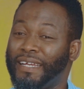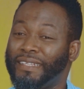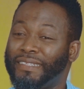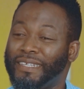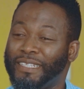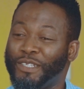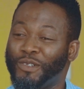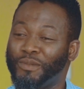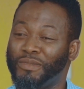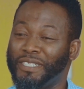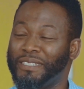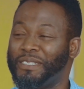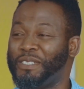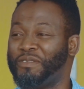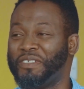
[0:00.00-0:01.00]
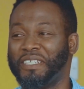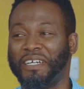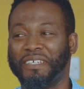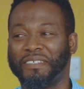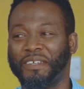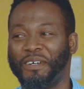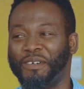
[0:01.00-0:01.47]
then I think that we'll be
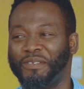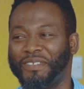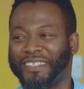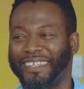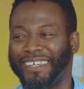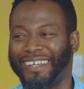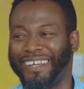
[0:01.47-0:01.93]
deceiving ourselves.